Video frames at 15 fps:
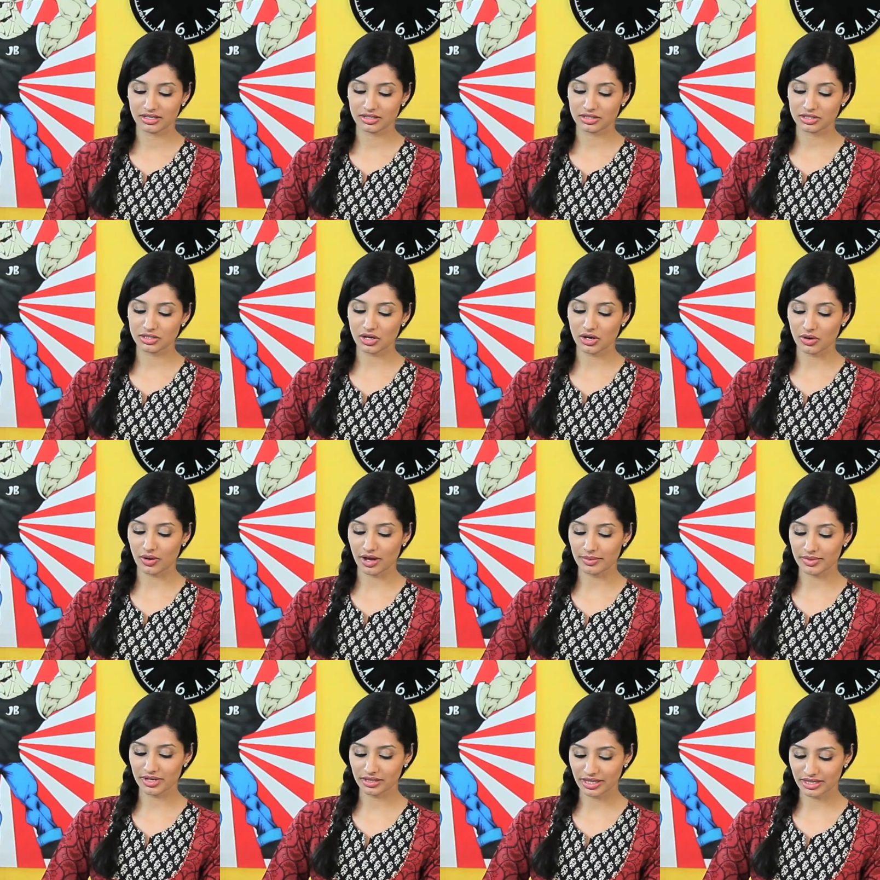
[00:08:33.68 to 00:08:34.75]
So
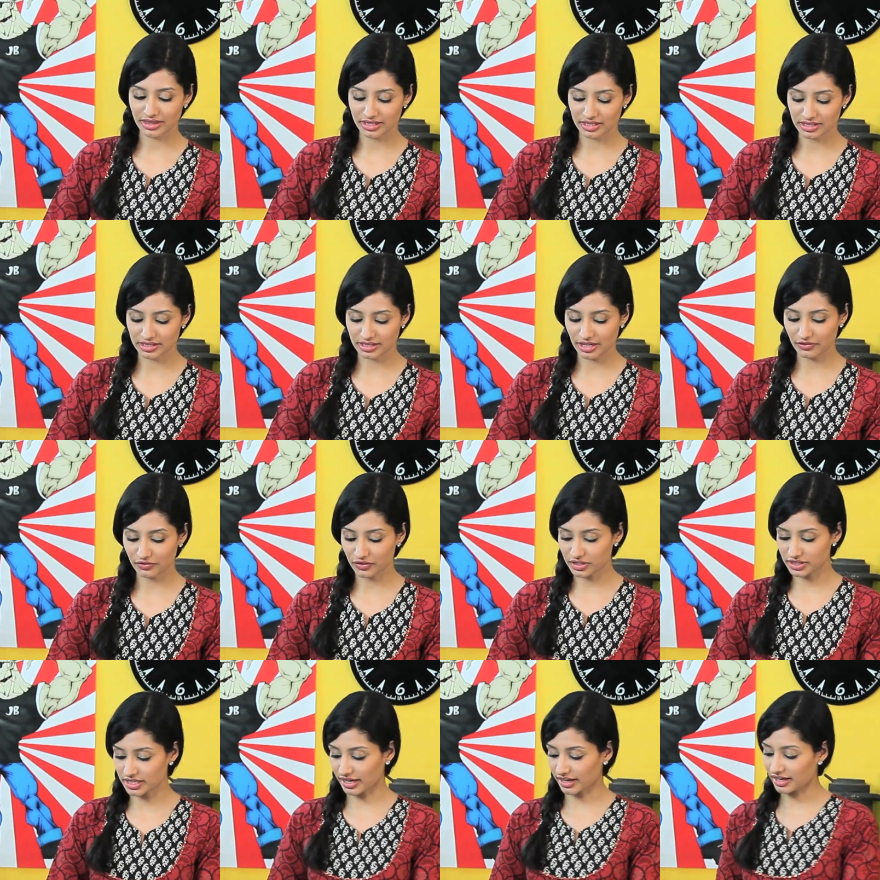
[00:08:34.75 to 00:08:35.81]
I'm going to let this sit for a
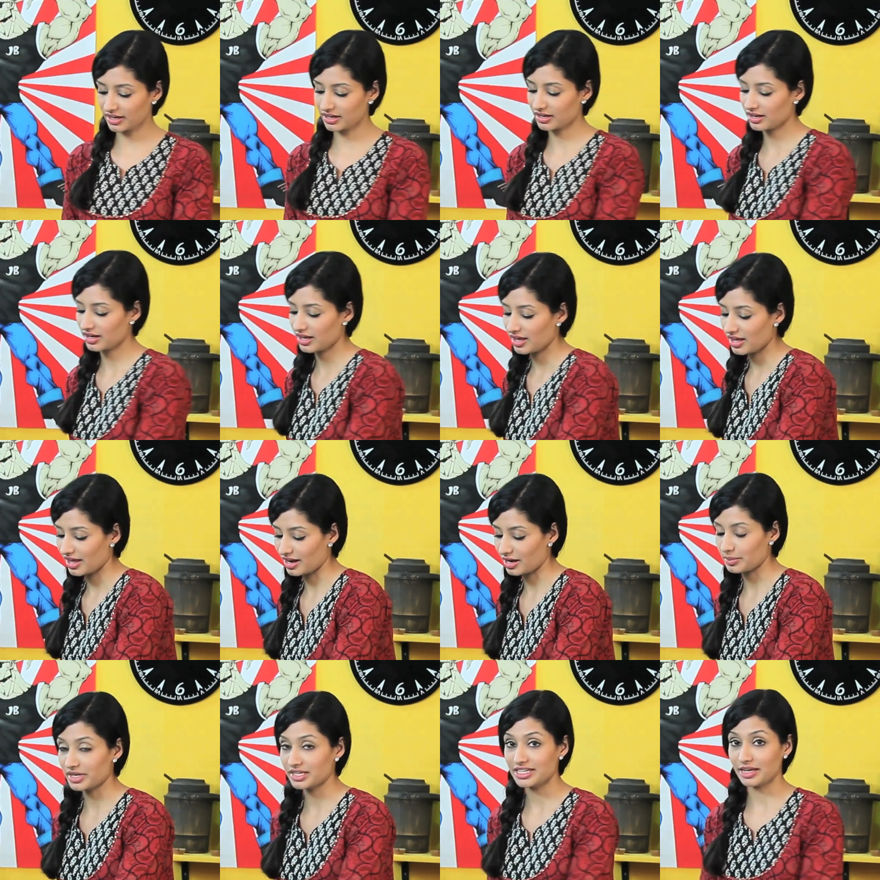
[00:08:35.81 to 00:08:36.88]
second, and I'm
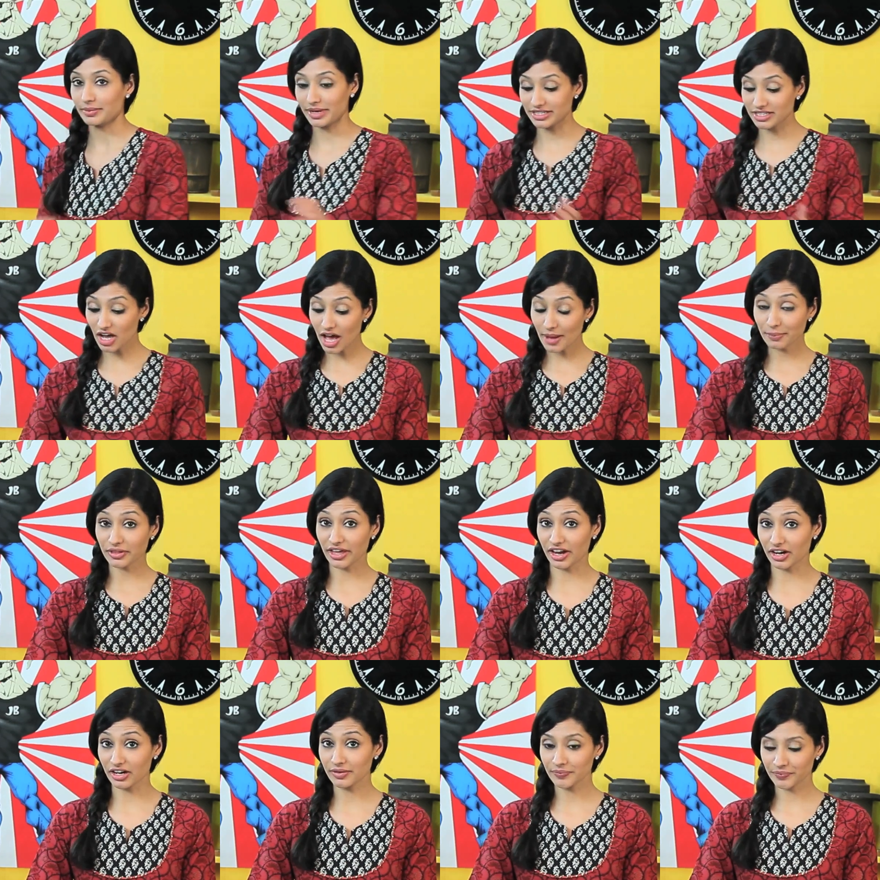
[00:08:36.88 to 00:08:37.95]
going to take my top
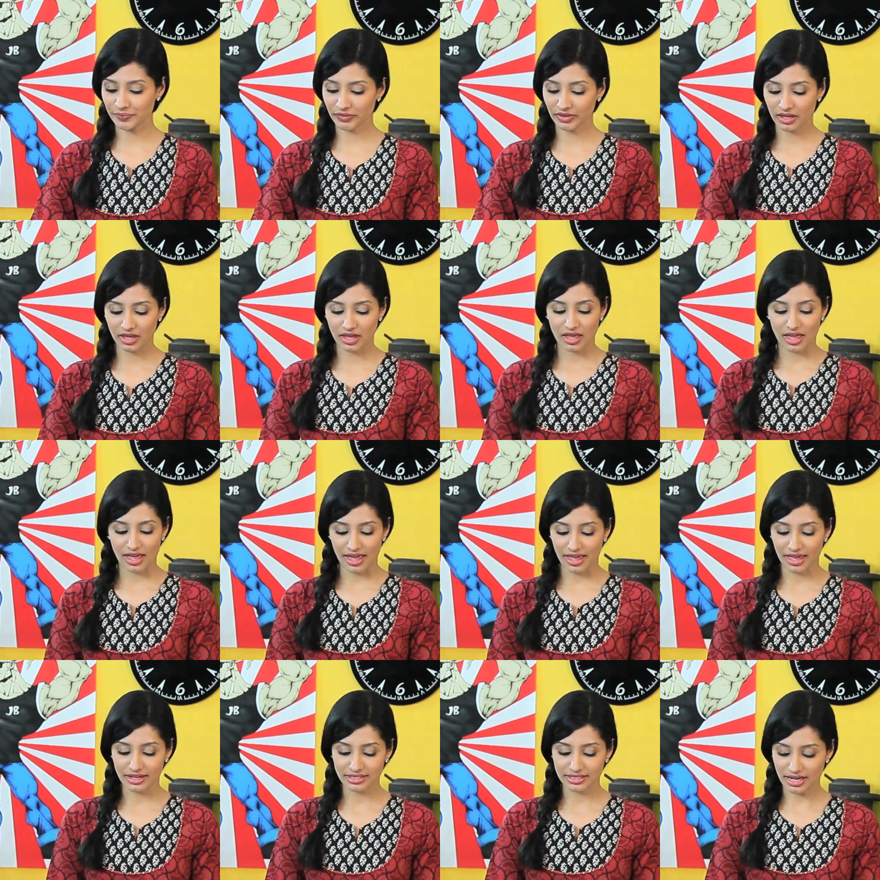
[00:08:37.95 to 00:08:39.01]
layer,
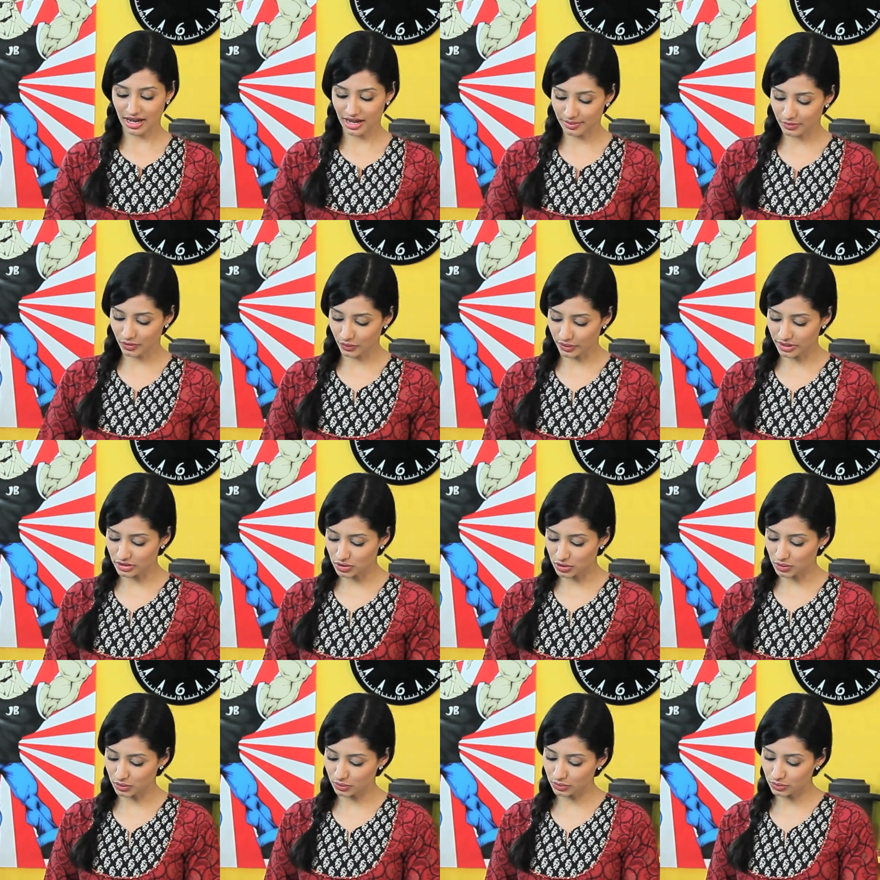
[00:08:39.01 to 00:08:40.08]
and I'm going
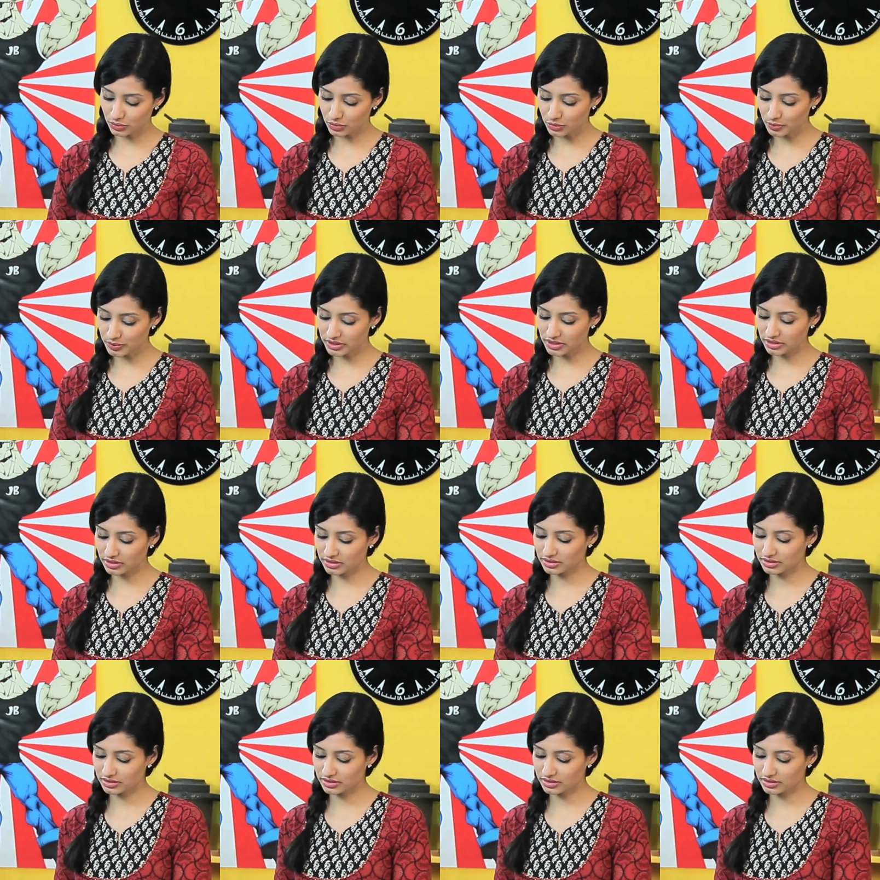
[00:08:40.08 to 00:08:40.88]
to, oops,